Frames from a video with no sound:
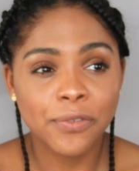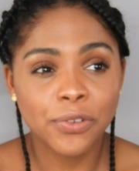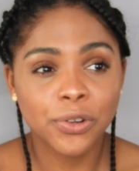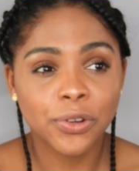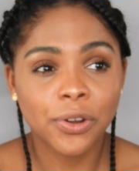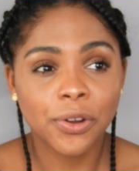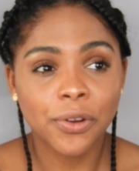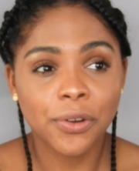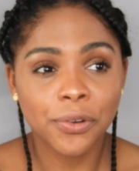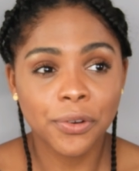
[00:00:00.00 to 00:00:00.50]

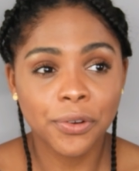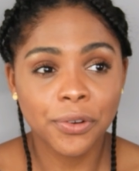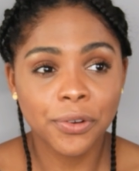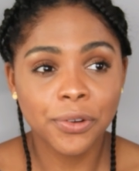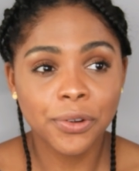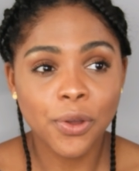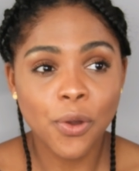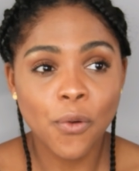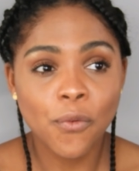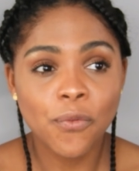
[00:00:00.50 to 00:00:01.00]
ever
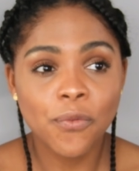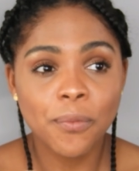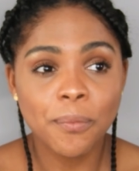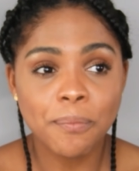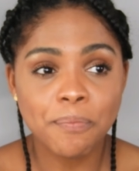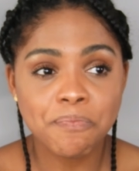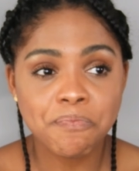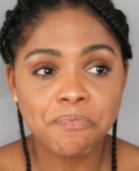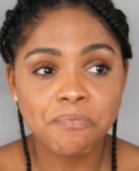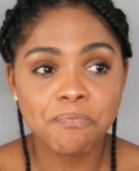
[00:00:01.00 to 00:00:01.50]
heard of
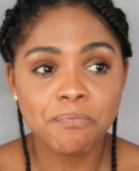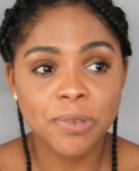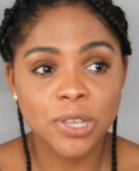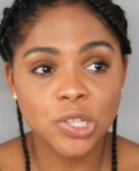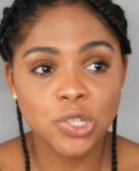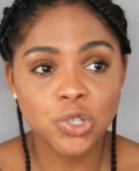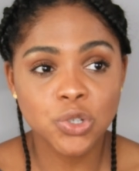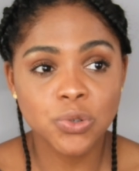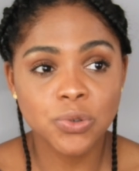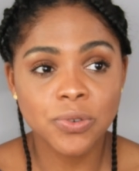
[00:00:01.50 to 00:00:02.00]

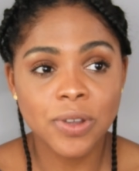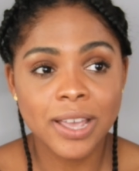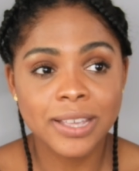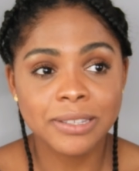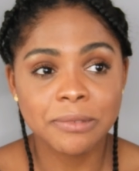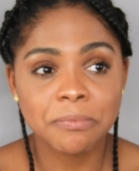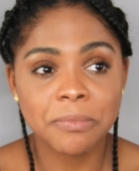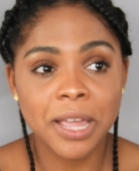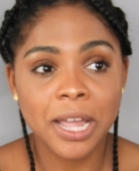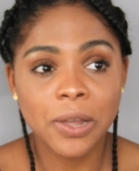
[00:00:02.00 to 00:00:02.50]
been through
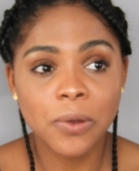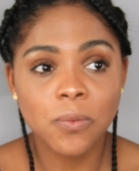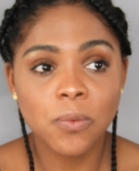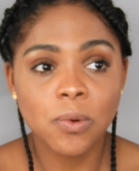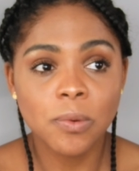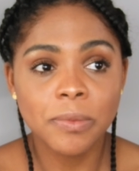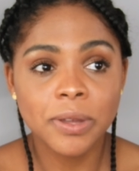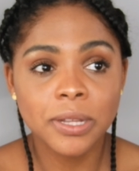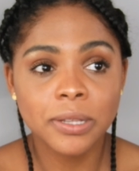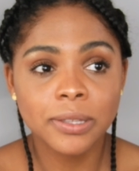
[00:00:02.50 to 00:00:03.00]
as a black
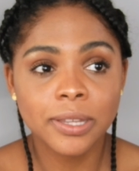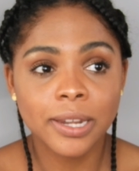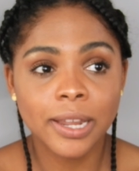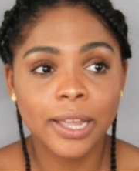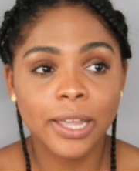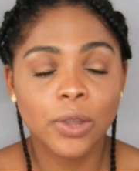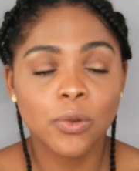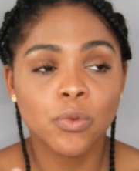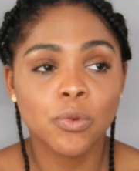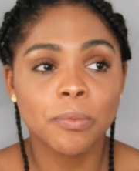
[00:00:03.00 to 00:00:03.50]
woman that
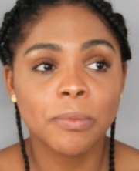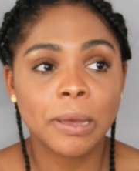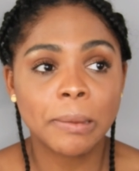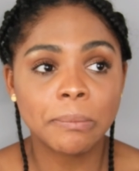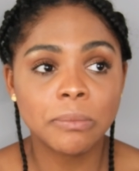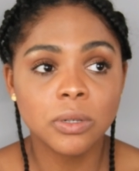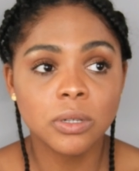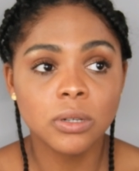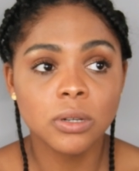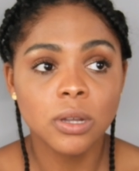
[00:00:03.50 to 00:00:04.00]
I can
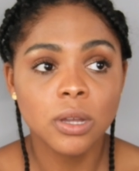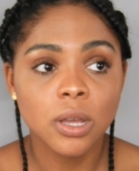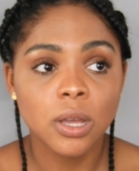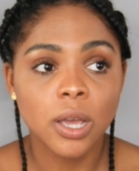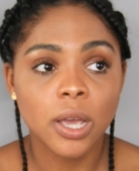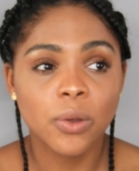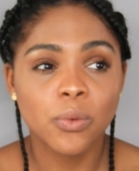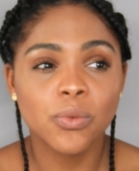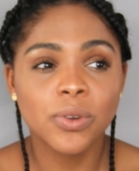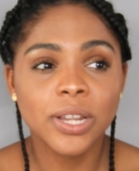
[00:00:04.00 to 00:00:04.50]
remember
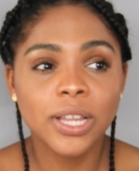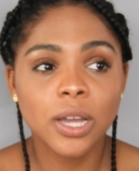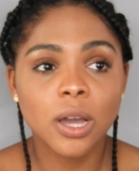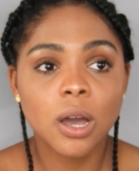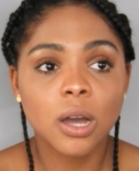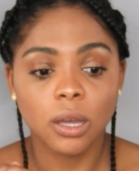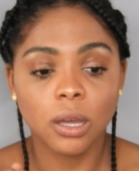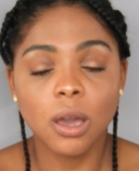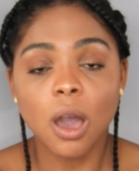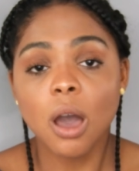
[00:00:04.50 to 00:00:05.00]
and really
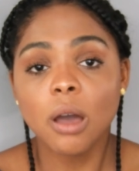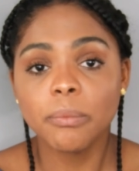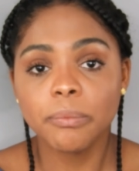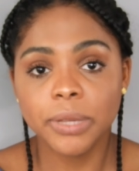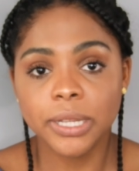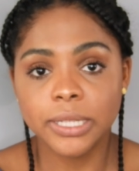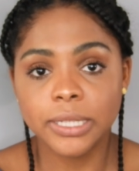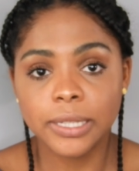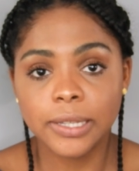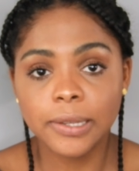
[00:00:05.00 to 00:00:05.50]
got
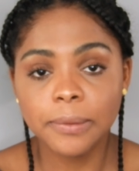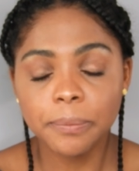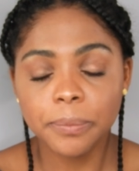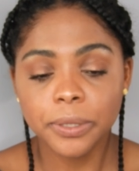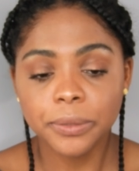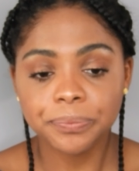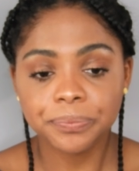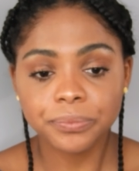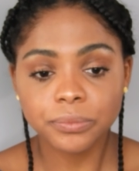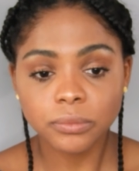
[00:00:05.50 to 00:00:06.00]
me
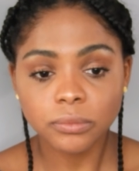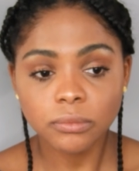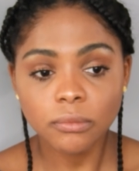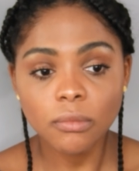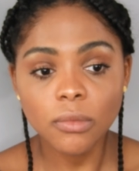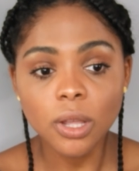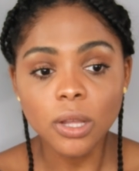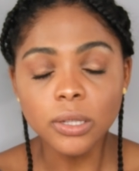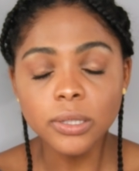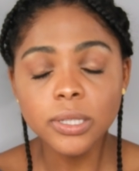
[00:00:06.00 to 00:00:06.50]
deep
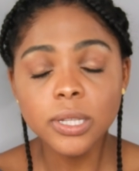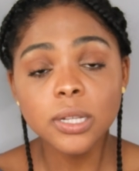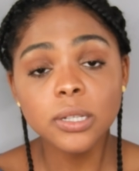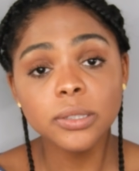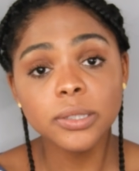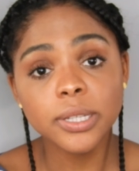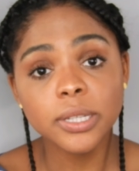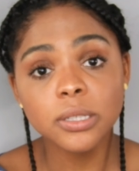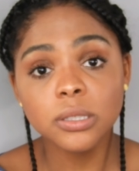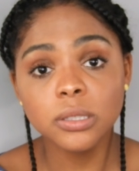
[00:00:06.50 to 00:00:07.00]

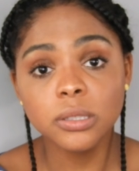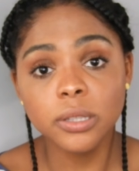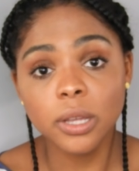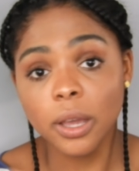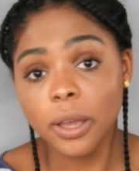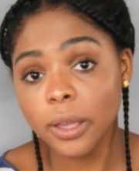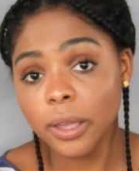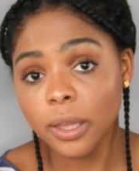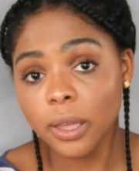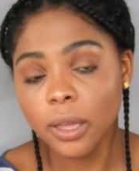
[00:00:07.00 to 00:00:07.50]
till this
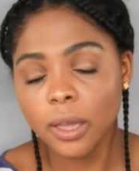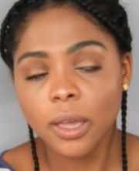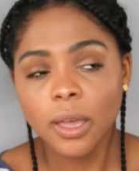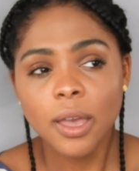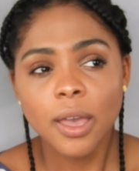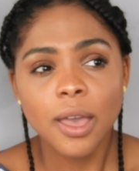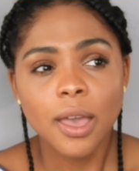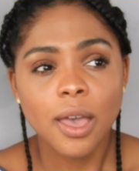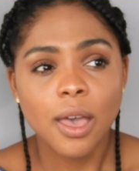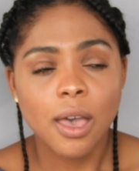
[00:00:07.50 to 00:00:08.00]
day
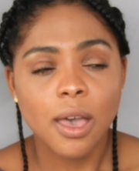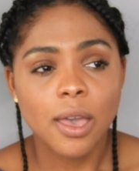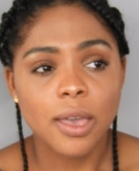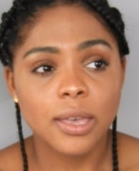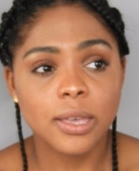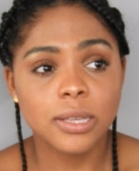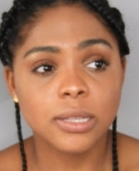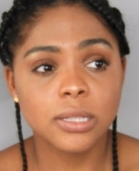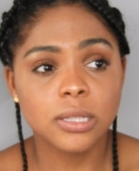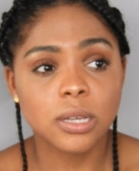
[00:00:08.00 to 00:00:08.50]

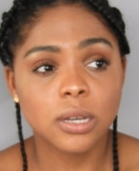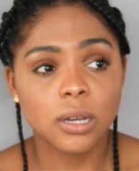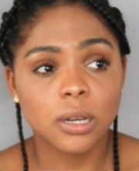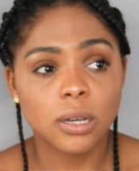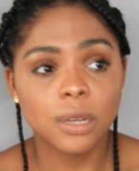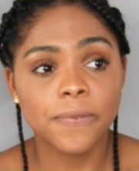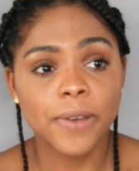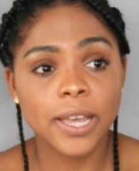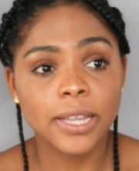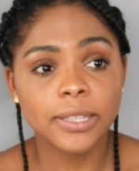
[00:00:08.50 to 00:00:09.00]
is
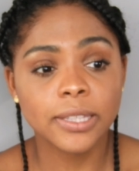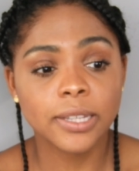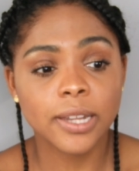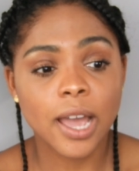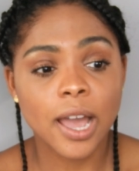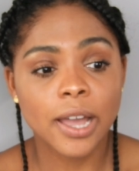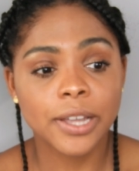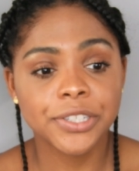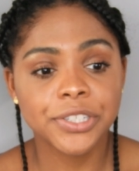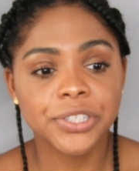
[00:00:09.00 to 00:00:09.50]
the fact
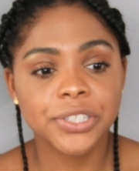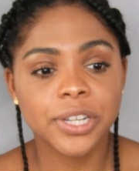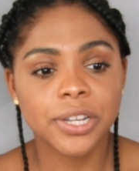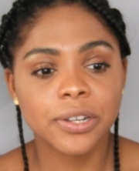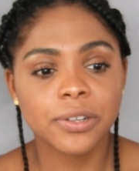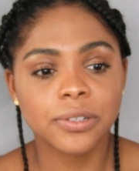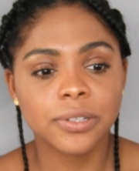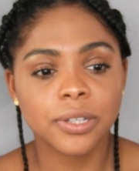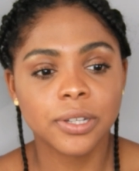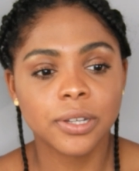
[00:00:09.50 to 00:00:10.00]
that I
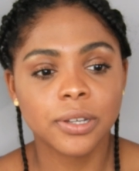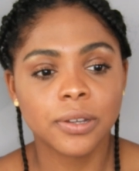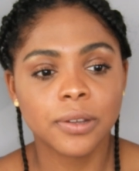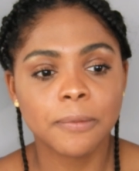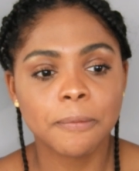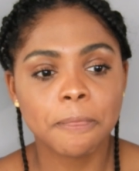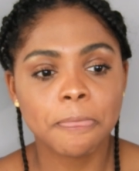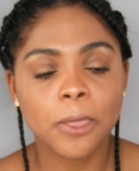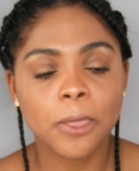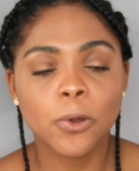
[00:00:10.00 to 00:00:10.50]
shared
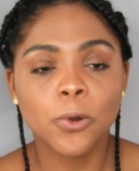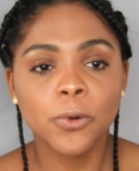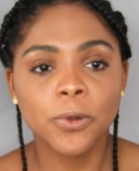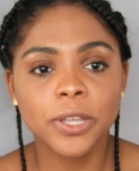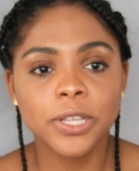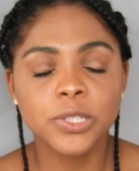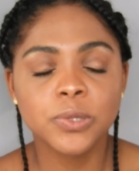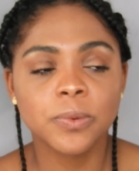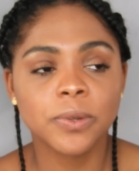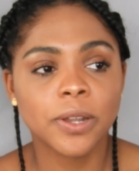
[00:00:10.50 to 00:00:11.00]

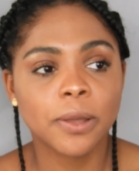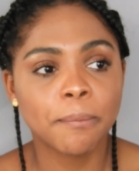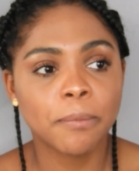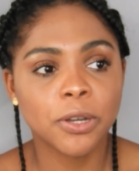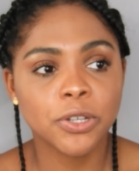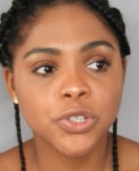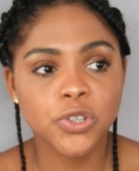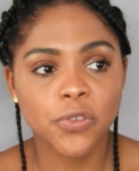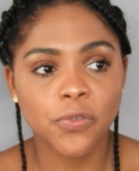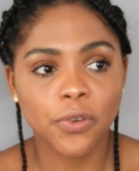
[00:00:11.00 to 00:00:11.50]
cookies with a
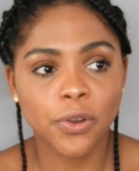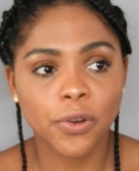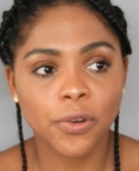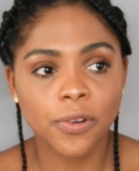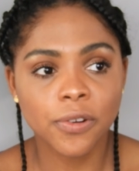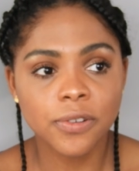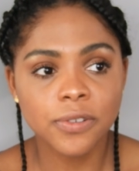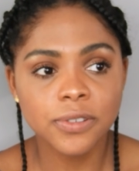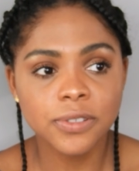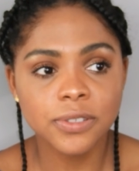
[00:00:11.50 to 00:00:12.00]
bunch of
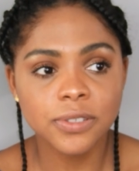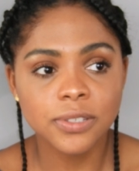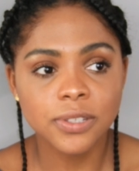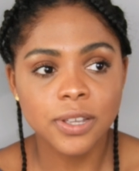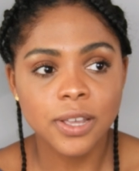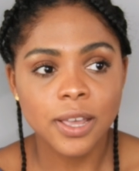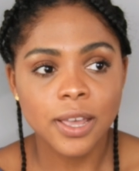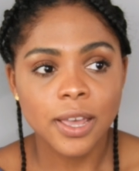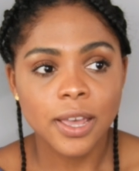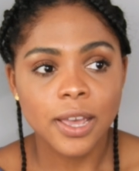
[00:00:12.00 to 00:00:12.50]
girls.